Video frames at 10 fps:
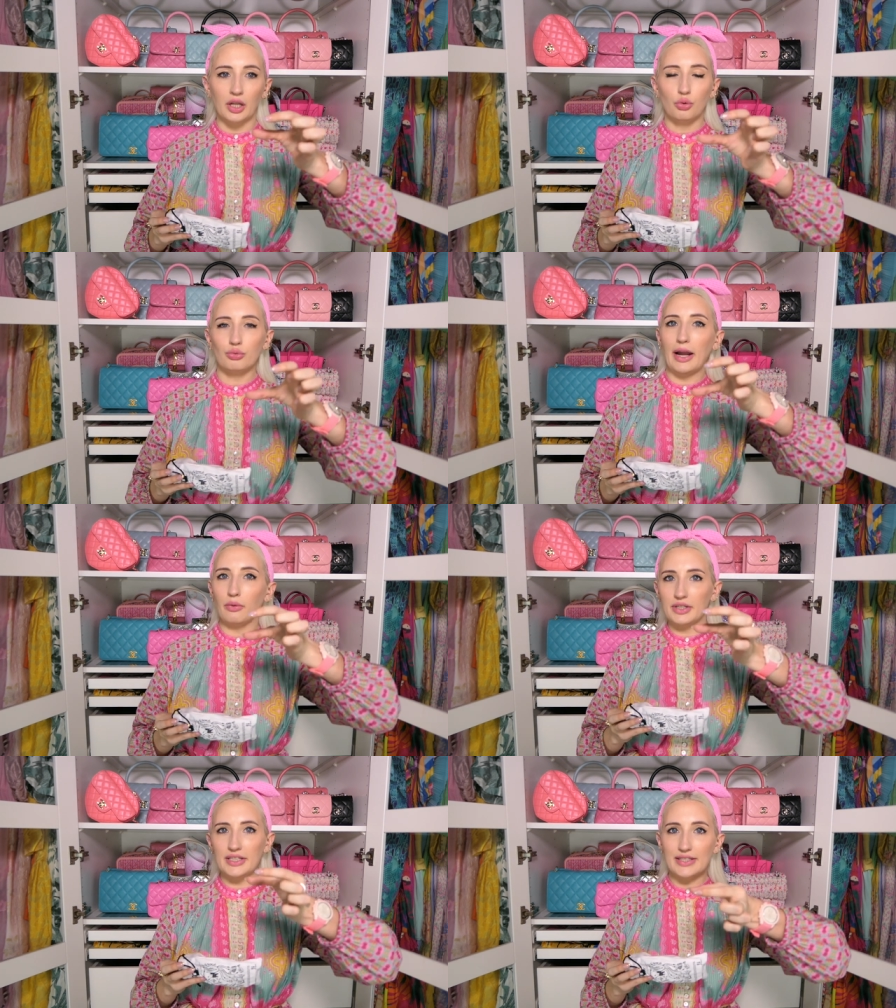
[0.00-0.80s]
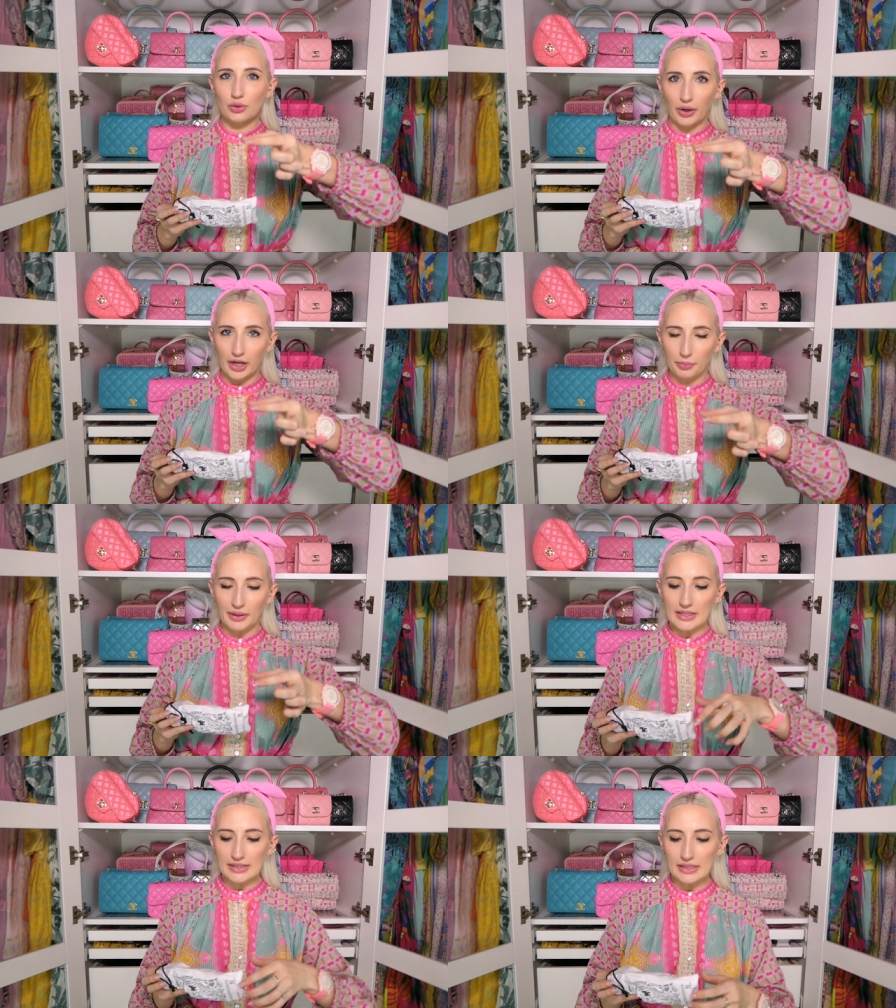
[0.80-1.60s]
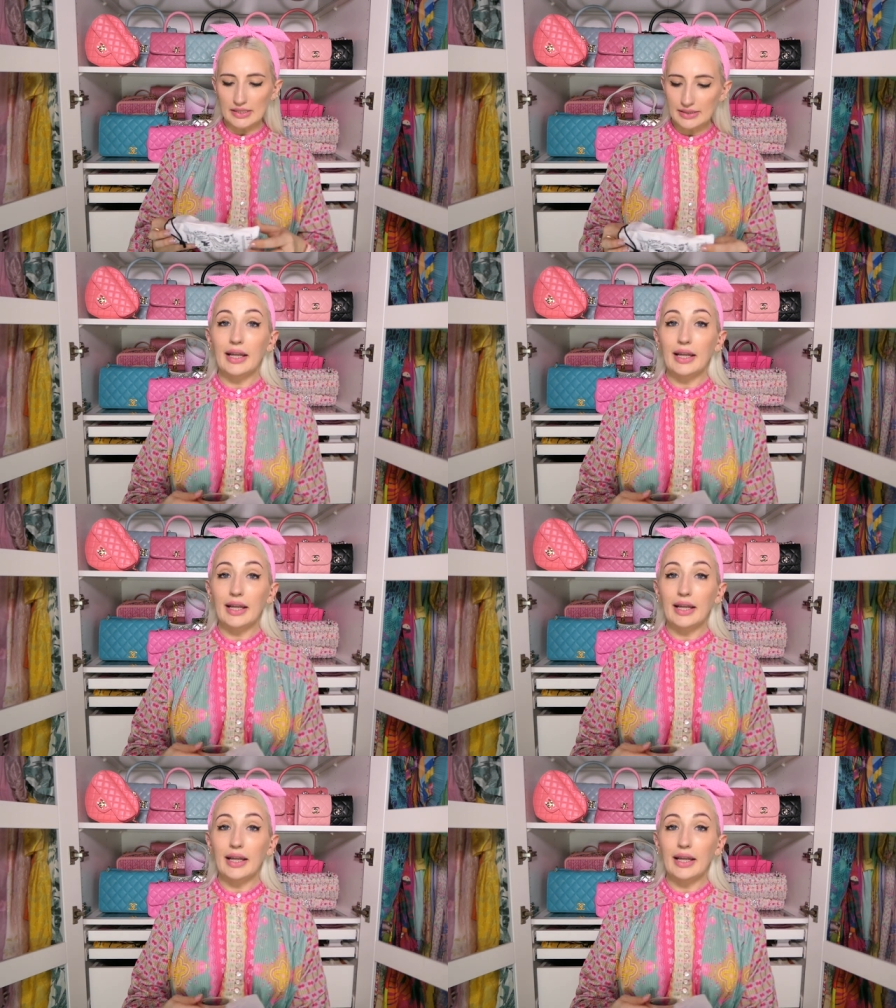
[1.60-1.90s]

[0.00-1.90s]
rounded square pieces.